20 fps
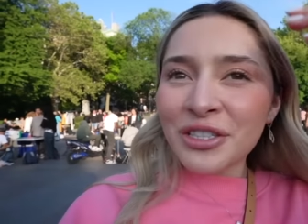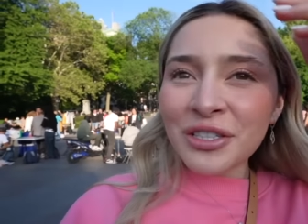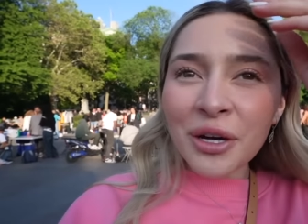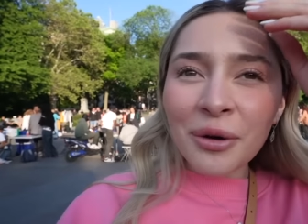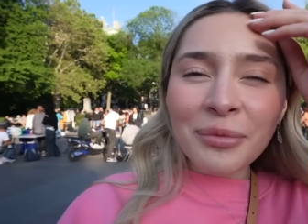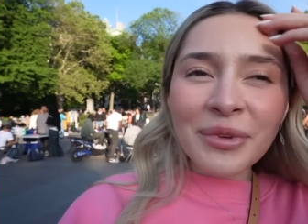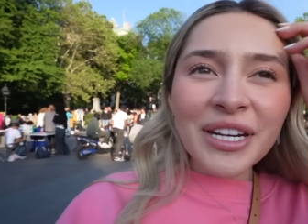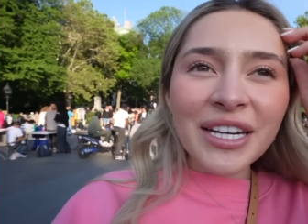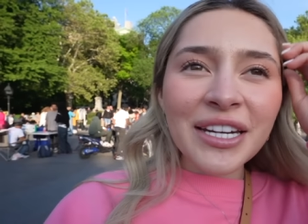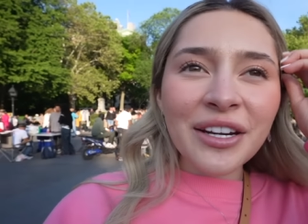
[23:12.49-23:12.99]

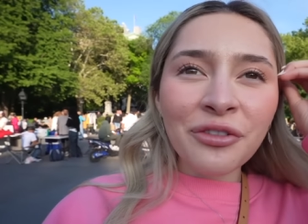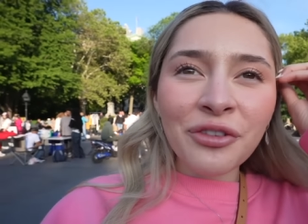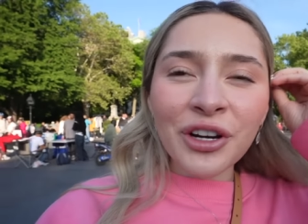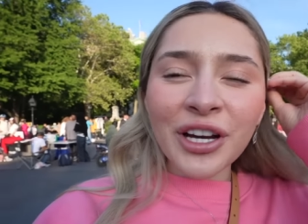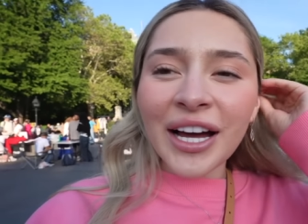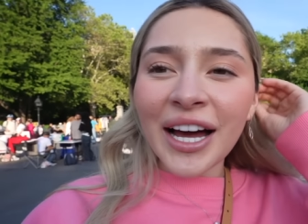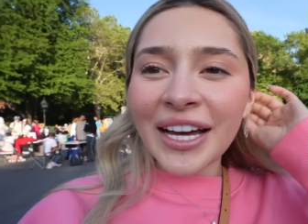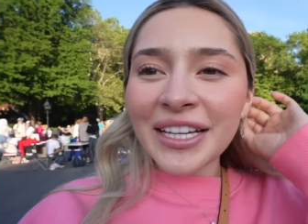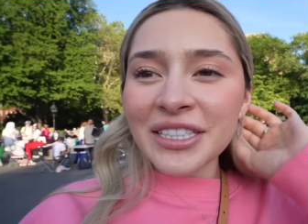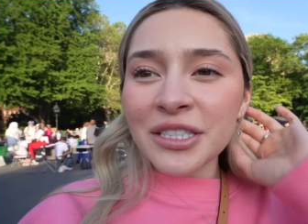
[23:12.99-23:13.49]
so many
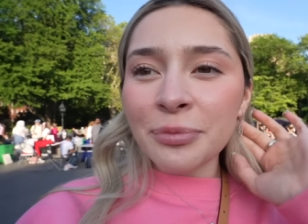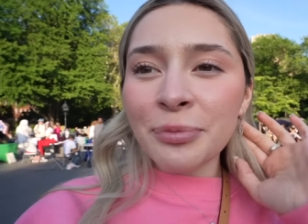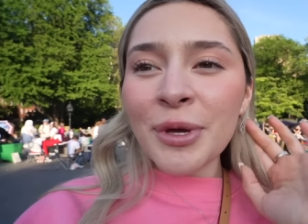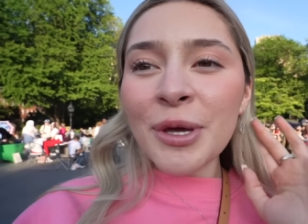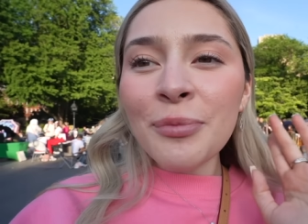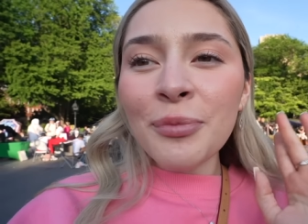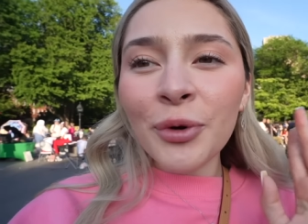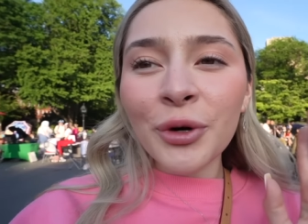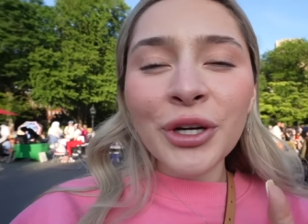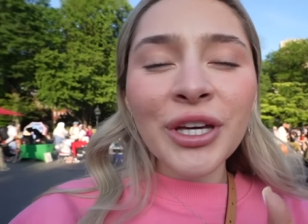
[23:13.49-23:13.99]
different kinds of
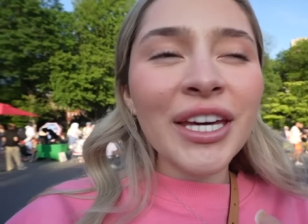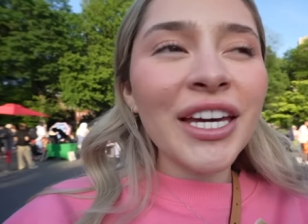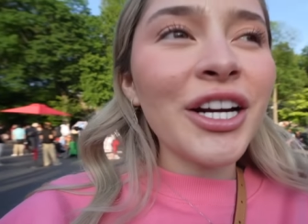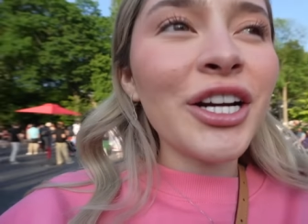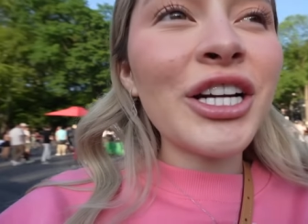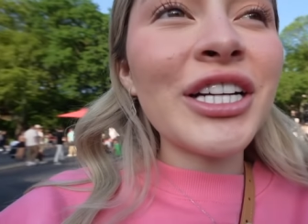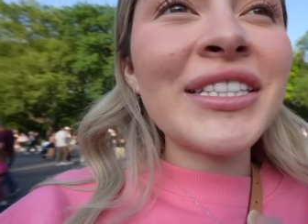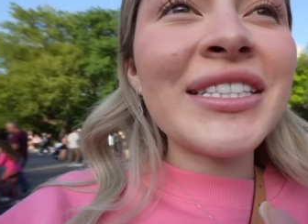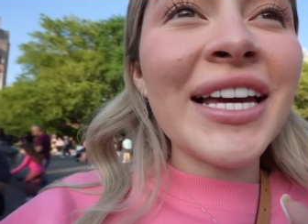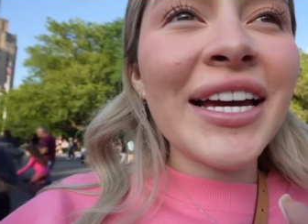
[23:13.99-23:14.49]
people
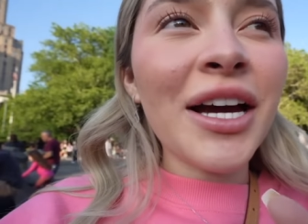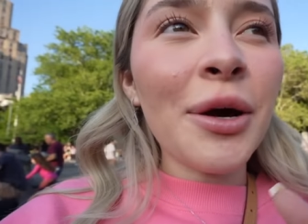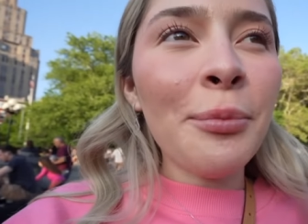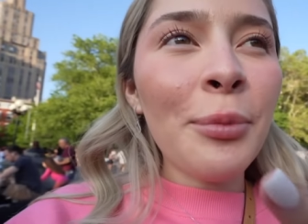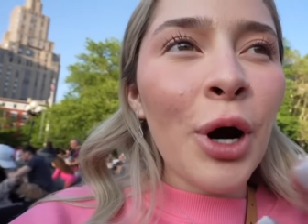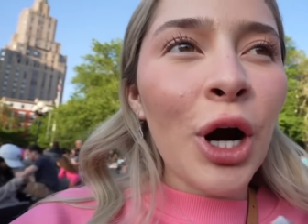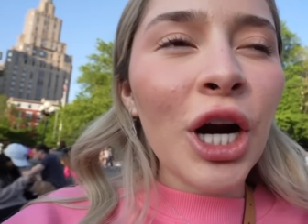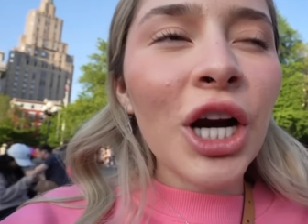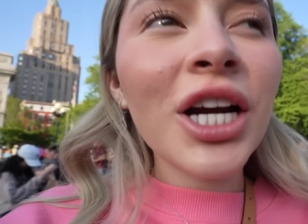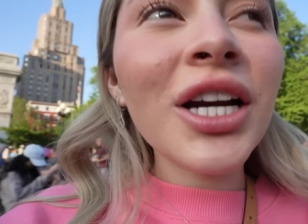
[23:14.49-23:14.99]
here. It's like a
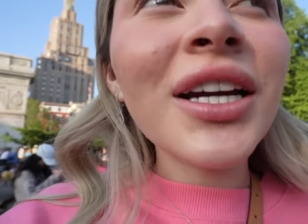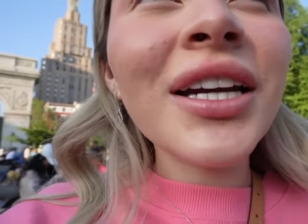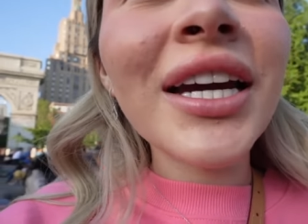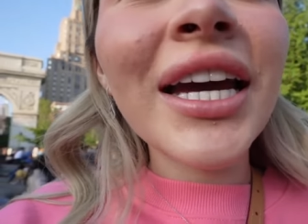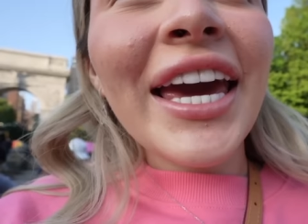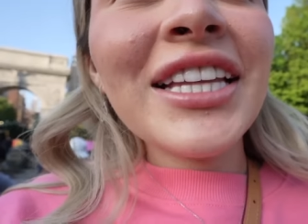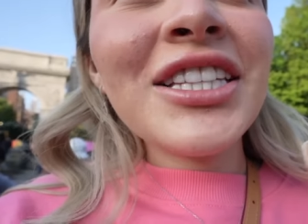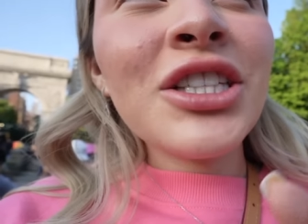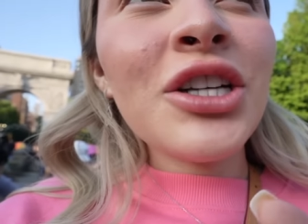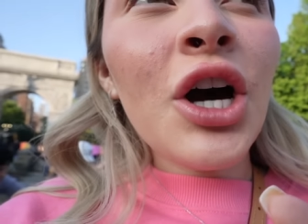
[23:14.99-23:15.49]
park.
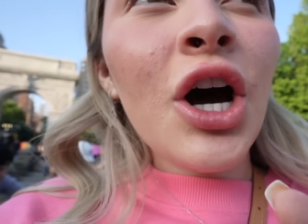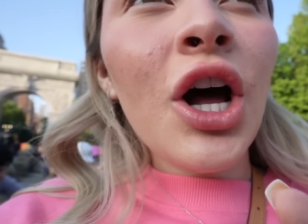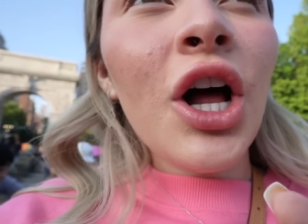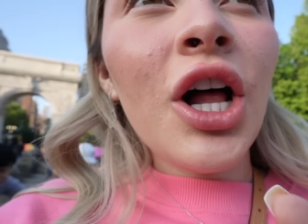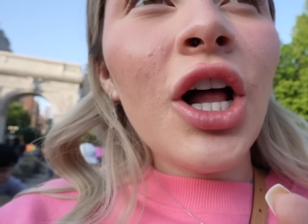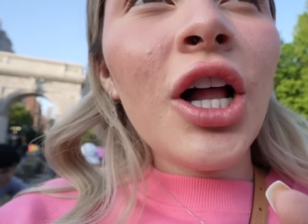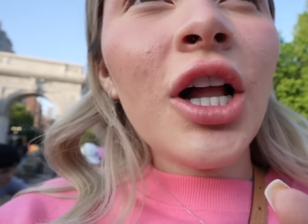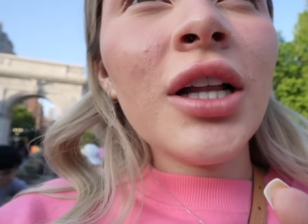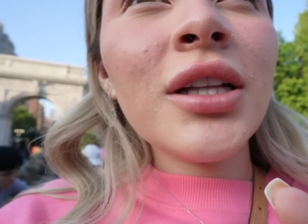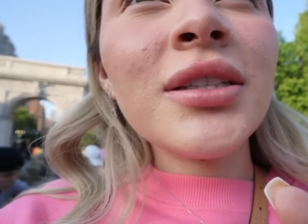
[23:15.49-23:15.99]
It's
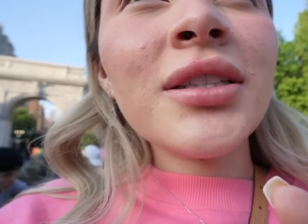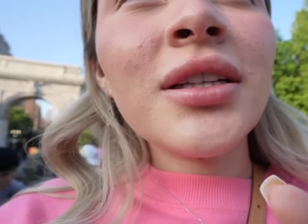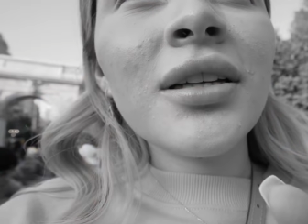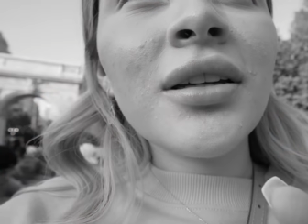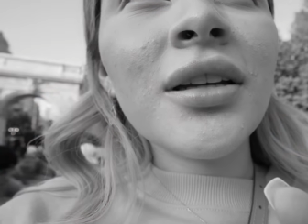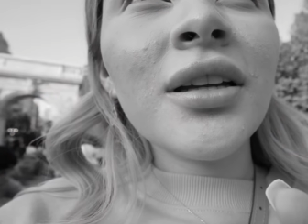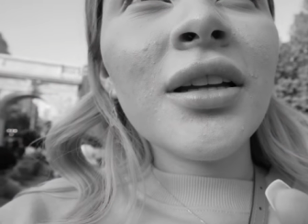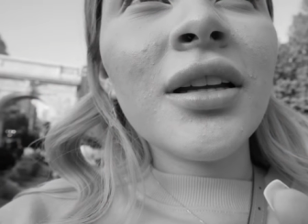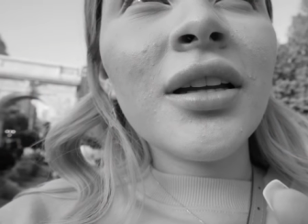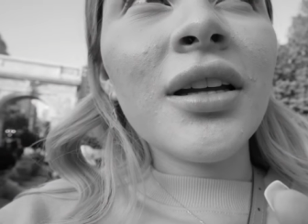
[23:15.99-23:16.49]
called,
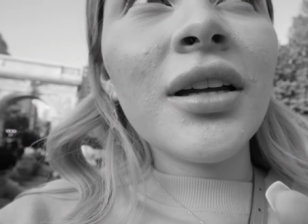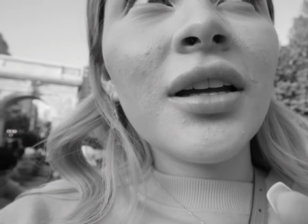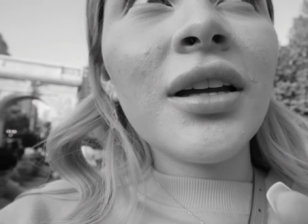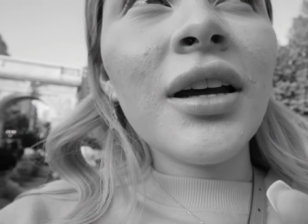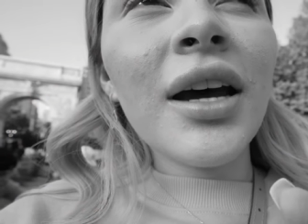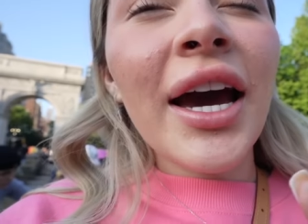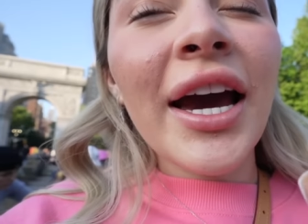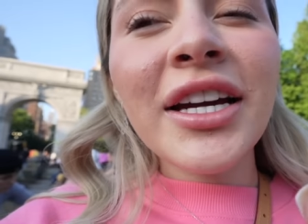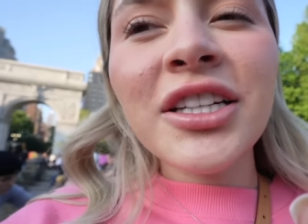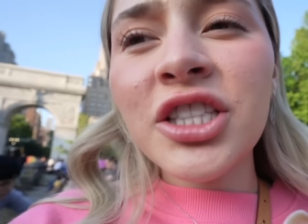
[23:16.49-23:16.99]

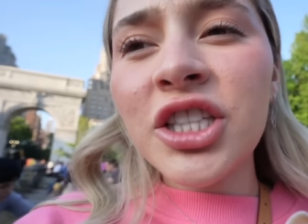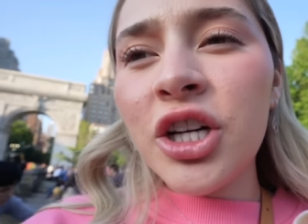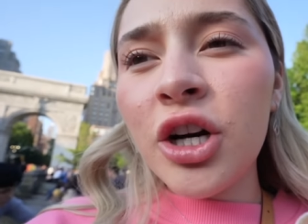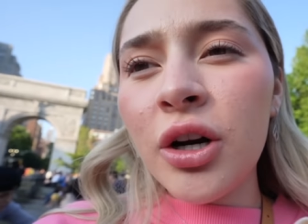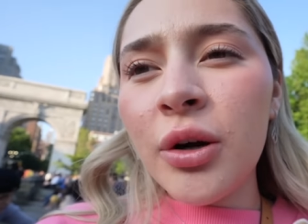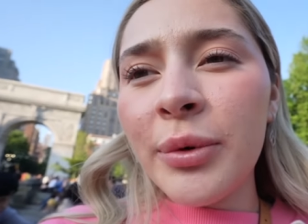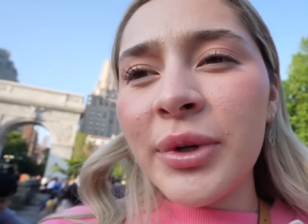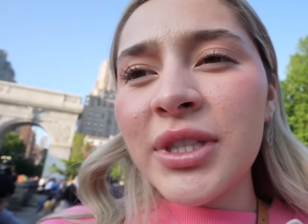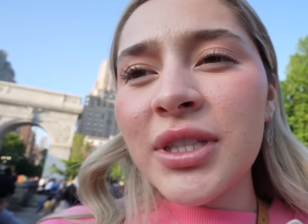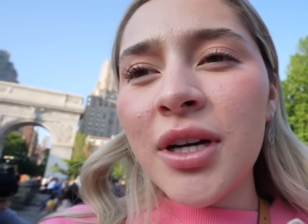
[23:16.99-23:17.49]
I actually don't
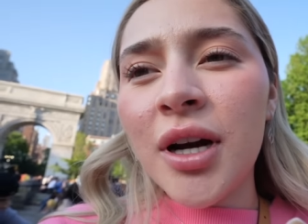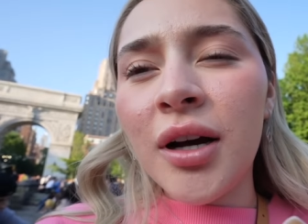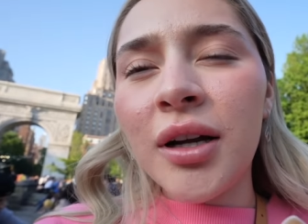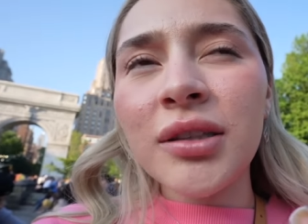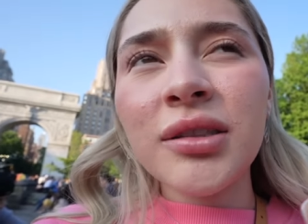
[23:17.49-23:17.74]
know what it's called.